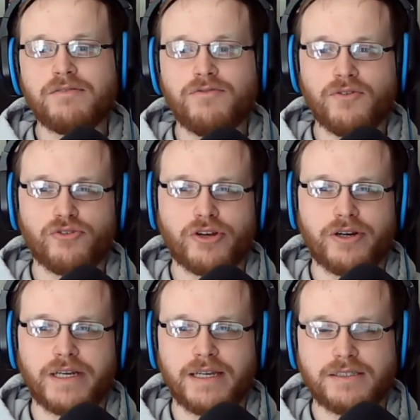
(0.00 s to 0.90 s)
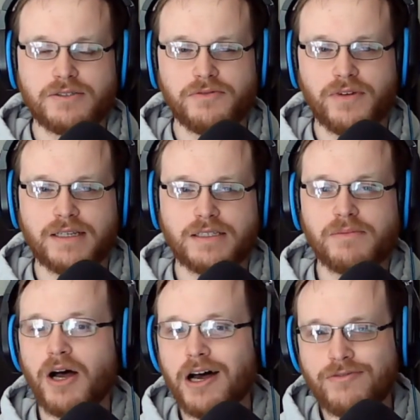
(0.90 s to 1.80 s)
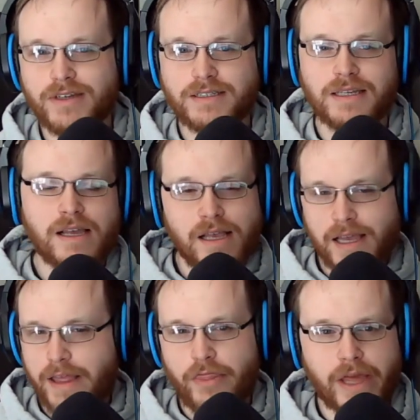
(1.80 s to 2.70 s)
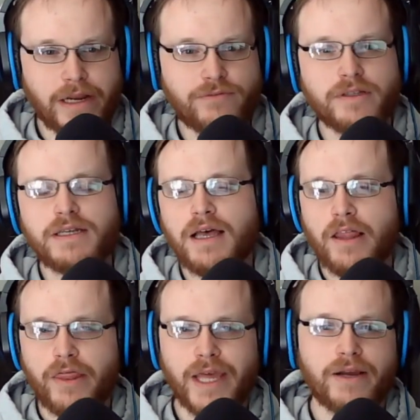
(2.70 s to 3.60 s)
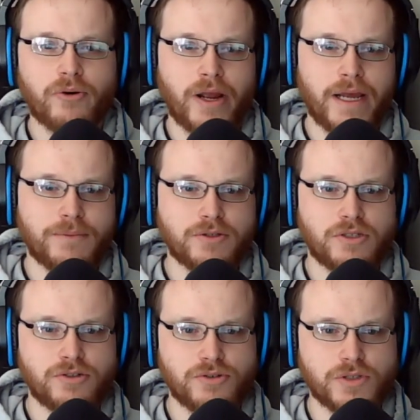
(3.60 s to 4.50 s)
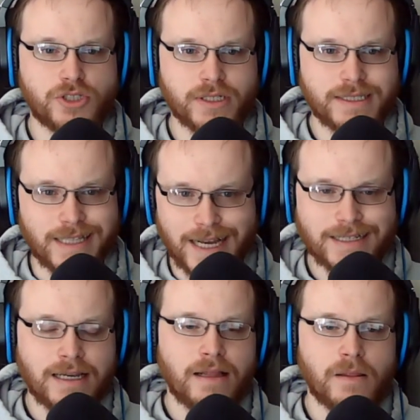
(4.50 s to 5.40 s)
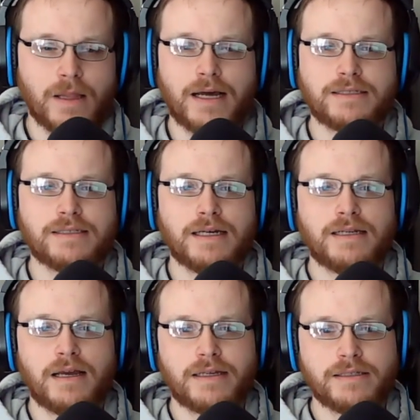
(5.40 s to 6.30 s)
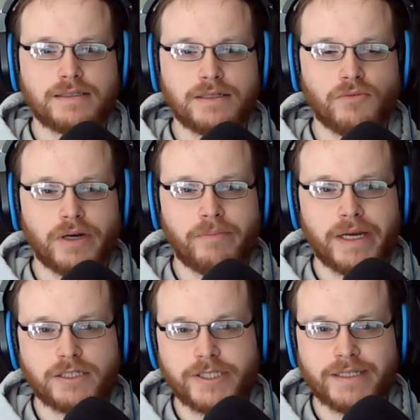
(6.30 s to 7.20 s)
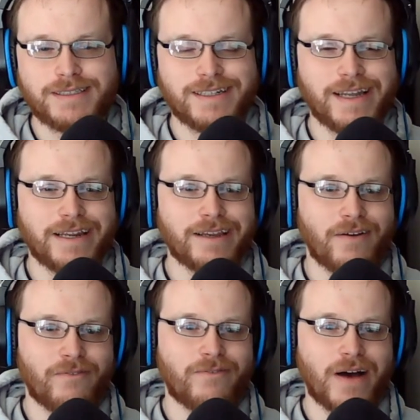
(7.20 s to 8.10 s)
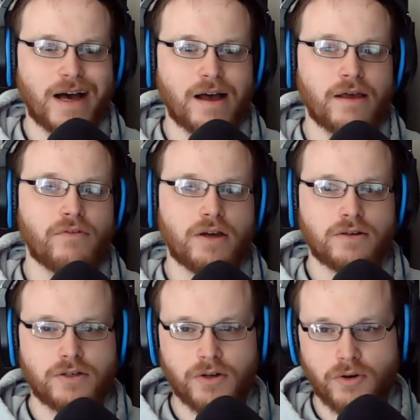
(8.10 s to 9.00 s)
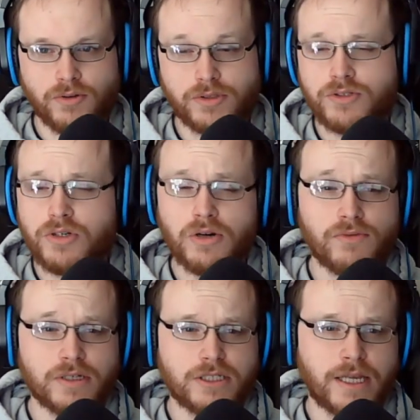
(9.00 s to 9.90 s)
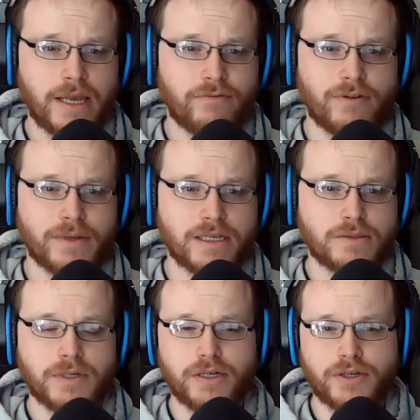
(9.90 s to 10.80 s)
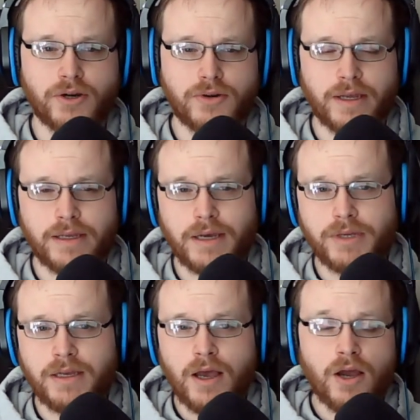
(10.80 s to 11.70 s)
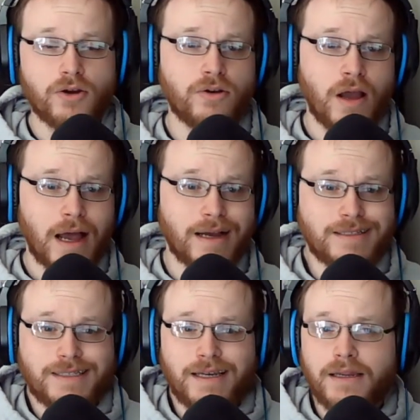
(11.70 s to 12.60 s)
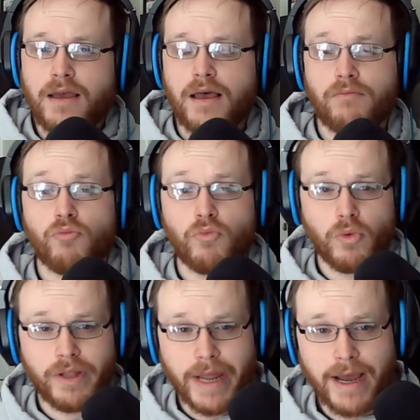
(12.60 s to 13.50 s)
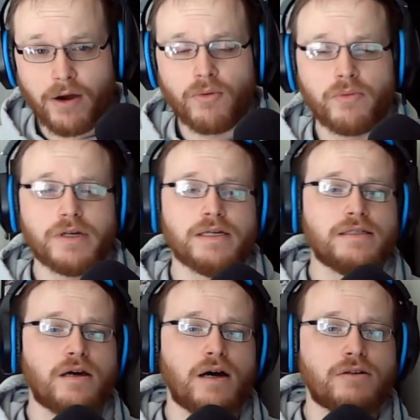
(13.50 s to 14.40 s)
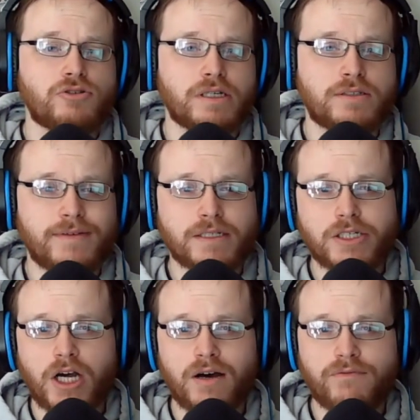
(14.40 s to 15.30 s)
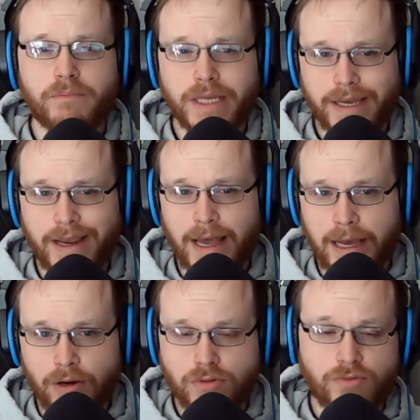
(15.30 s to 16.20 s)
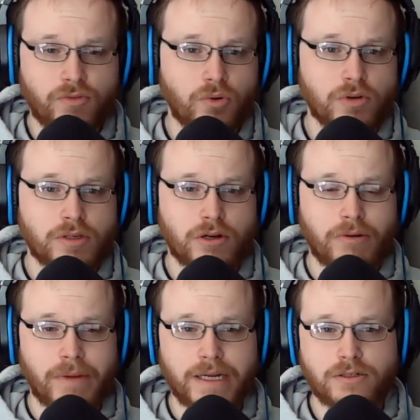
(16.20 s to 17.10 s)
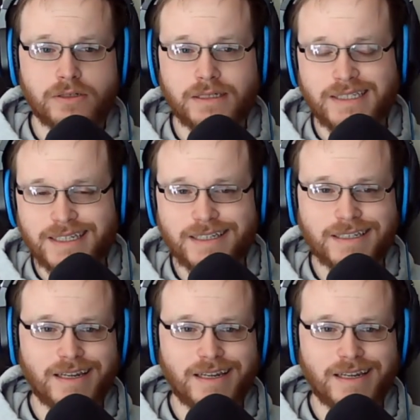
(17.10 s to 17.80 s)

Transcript: for the Hurricanes to find some offense, and thankfully they were able to do just that last night against the Winnipeg Jets, netting 5 goals, 2 of which came from Jesperi Kotkaniemi, who I said, but now with Andrei Svechnikov being out for the remainder of the season